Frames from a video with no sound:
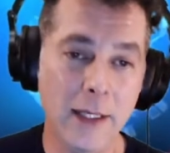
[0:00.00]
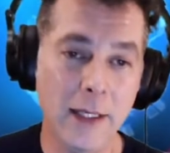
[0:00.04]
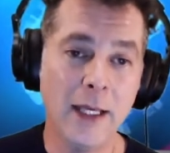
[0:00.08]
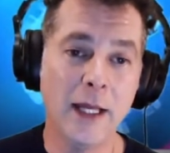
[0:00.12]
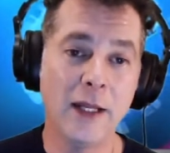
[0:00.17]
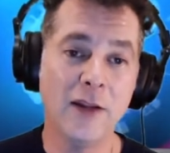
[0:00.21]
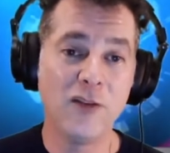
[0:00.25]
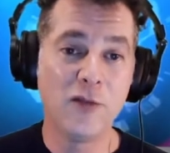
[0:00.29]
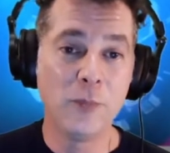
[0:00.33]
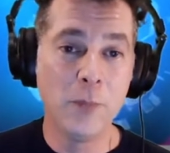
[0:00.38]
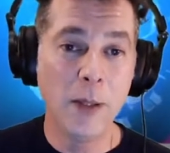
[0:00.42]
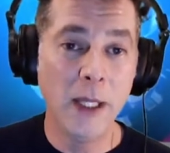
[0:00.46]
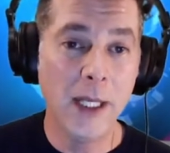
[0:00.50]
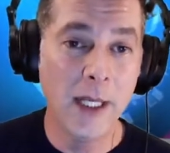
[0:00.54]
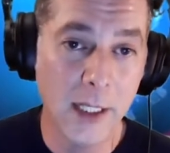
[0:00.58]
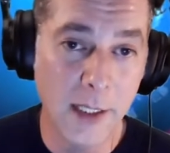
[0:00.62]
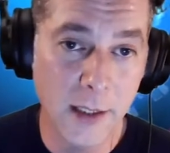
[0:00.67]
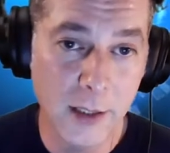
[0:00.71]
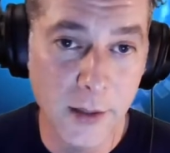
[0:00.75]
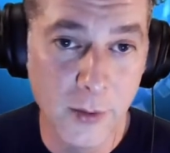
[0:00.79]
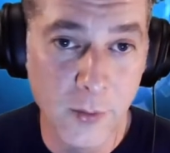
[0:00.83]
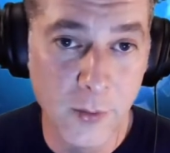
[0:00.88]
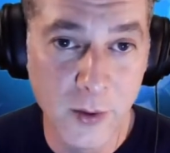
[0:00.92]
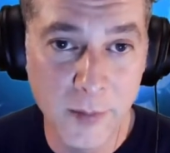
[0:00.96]
spin it.
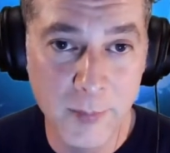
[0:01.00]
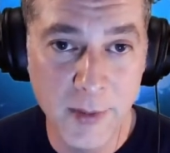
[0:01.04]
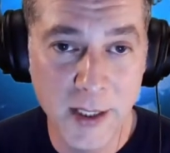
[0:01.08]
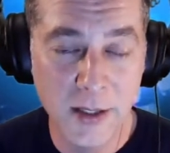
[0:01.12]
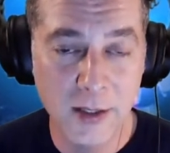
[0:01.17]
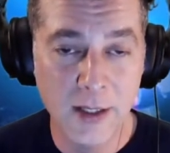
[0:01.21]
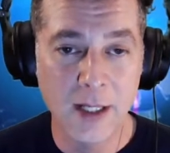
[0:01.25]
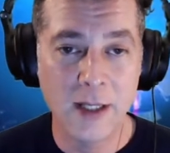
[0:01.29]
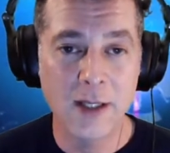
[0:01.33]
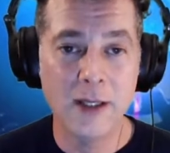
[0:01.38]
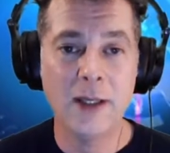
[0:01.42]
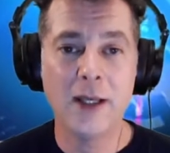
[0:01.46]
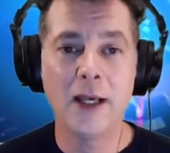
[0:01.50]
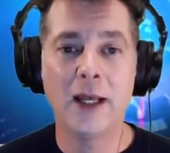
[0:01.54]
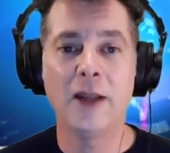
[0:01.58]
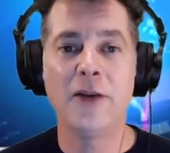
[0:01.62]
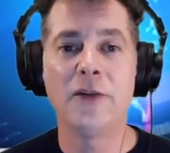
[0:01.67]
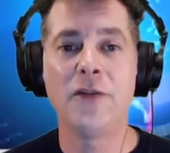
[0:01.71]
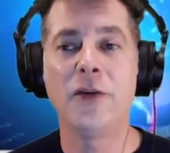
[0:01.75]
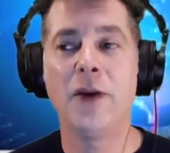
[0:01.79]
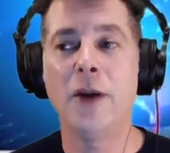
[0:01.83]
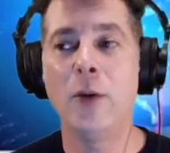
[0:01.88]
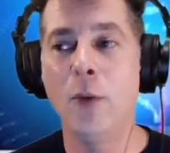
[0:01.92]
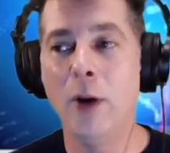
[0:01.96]
You know what I mean? You got to
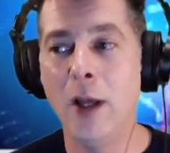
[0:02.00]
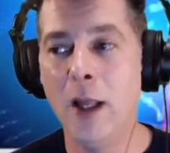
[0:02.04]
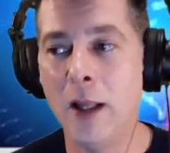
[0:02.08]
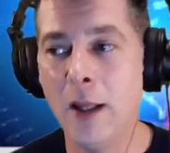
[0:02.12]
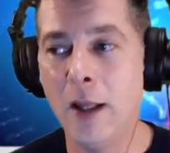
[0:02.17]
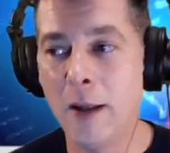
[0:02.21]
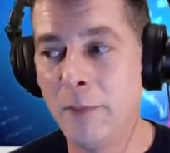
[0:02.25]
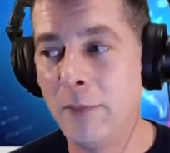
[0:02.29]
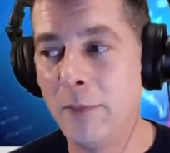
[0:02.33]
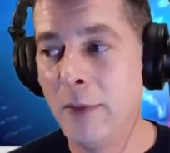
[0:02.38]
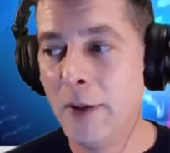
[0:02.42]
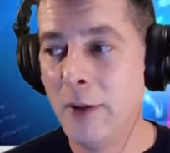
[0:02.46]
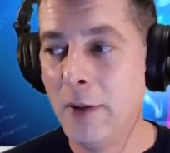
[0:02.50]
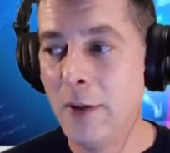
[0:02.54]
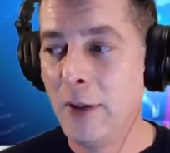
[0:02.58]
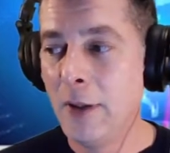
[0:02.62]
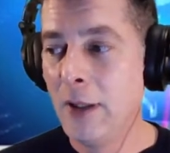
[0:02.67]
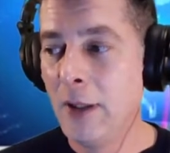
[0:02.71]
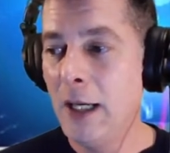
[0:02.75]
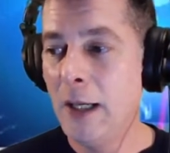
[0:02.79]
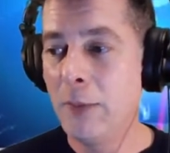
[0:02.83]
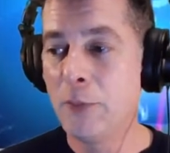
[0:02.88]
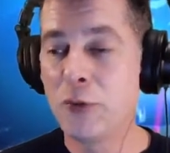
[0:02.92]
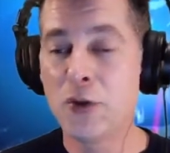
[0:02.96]
say, well, I'm
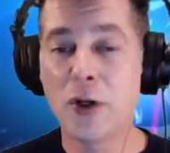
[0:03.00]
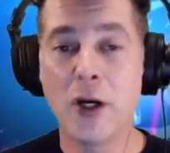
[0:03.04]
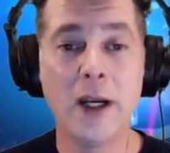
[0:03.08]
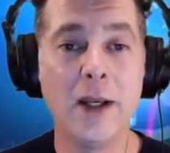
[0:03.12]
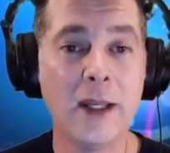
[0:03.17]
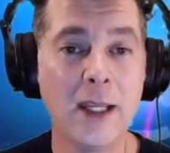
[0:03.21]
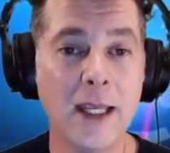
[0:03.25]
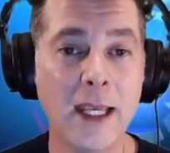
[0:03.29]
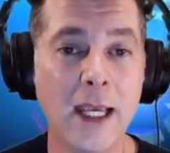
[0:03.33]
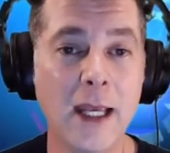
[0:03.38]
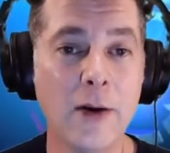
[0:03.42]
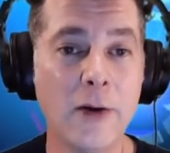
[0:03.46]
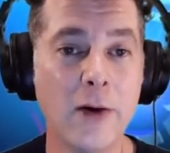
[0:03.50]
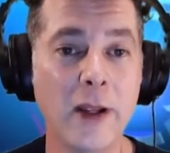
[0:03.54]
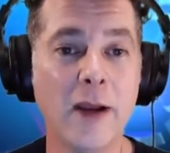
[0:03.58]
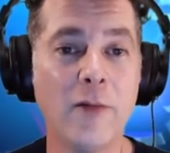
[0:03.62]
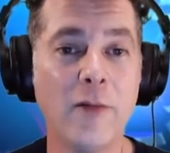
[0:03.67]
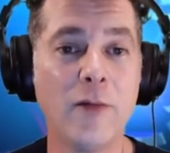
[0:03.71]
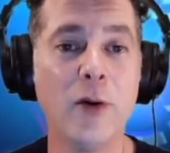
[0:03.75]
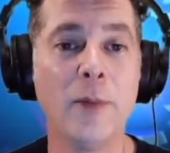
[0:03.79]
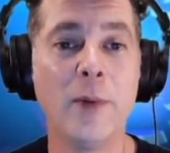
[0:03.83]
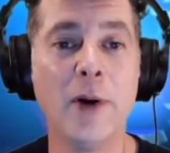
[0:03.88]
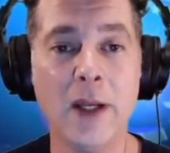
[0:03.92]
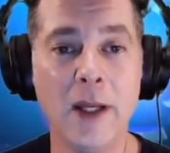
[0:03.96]
trying to cater to
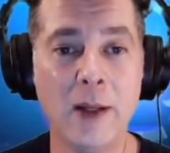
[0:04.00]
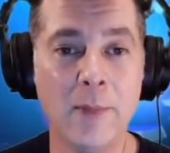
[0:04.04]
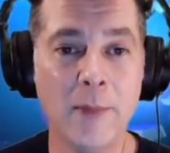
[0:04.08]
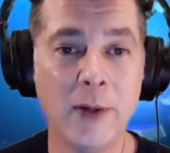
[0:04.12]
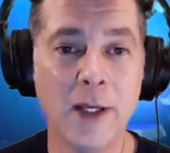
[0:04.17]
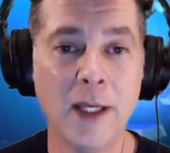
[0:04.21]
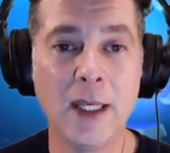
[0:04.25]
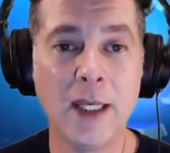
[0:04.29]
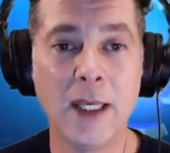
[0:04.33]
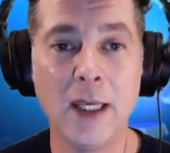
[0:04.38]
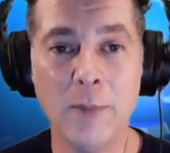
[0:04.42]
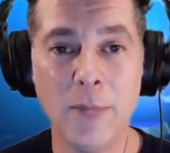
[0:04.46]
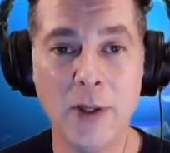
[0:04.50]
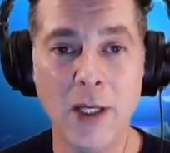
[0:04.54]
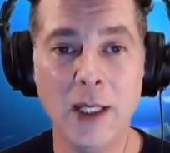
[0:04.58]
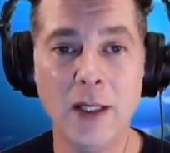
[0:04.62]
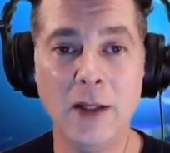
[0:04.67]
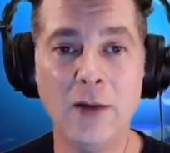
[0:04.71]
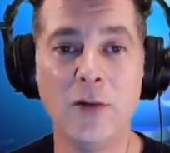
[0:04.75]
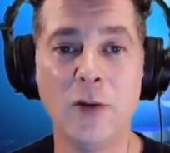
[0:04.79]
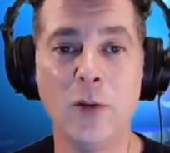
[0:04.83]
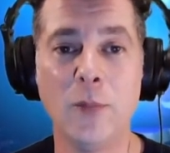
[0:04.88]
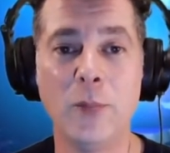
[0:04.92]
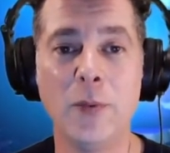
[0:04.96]
everybody. My campaign
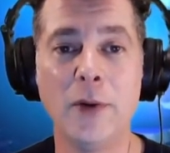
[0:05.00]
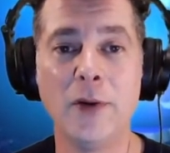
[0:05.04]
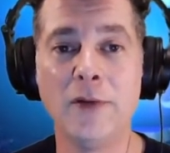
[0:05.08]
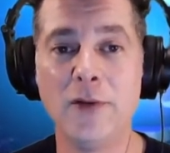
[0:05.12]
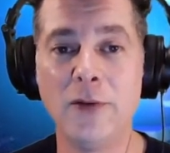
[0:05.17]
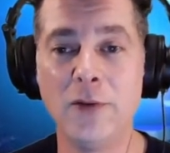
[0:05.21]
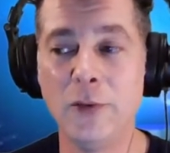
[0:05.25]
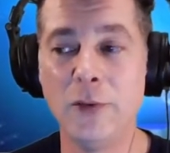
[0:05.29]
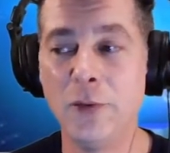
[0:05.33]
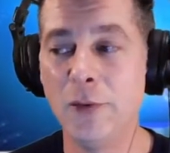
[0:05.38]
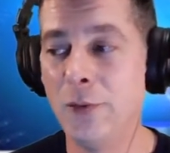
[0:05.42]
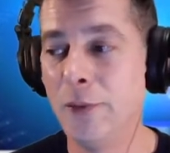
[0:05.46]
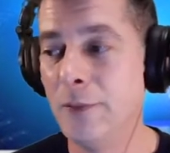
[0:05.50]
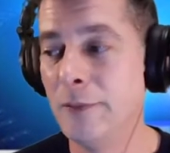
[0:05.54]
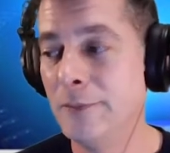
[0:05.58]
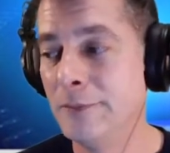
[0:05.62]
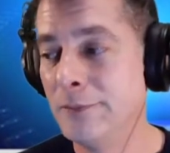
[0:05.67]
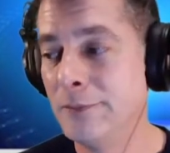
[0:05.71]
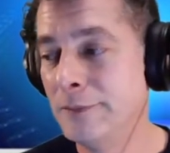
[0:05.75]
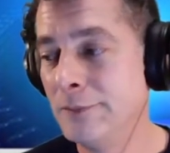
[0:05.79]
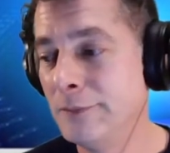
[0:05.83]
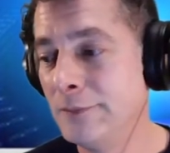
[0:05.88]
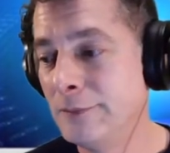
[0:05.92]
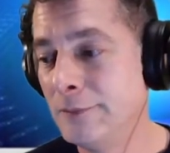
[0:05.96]
is open to
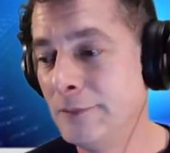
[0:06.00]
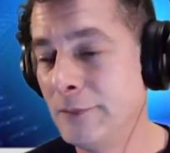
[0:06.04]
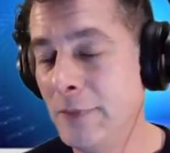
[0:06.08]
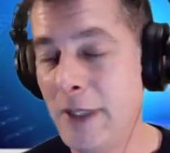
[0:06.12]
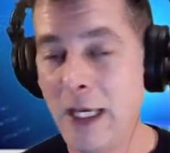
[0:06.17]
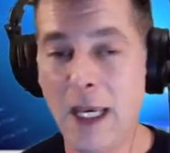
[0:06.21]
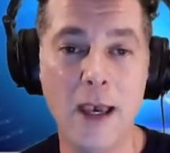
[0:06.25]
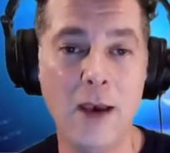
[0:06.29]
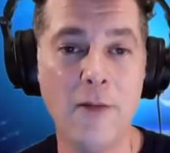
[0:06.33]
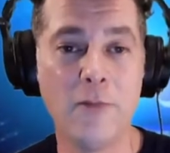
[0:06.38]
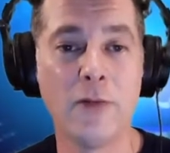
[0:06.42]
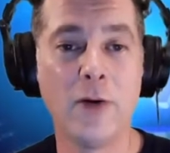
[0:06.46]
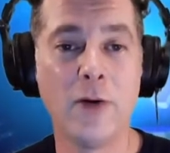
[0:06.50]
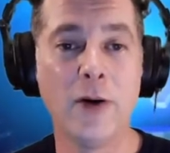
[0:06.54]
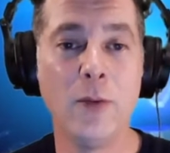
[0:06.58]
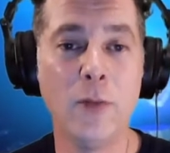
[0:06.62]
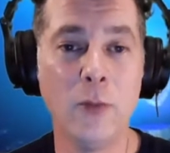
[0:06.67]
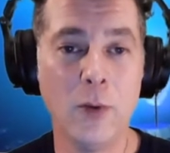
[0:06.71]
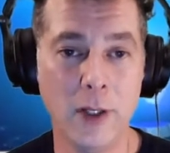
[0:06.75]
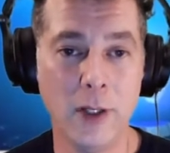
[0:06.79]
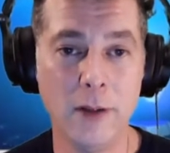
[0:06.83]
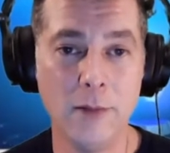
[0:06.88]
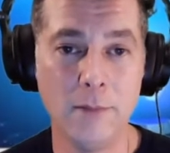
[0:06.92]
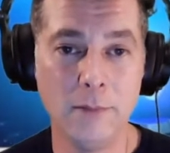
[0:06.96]

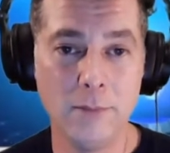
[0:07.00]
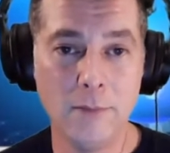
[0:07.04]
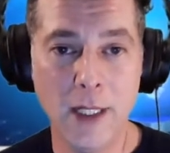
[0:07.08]
everyone.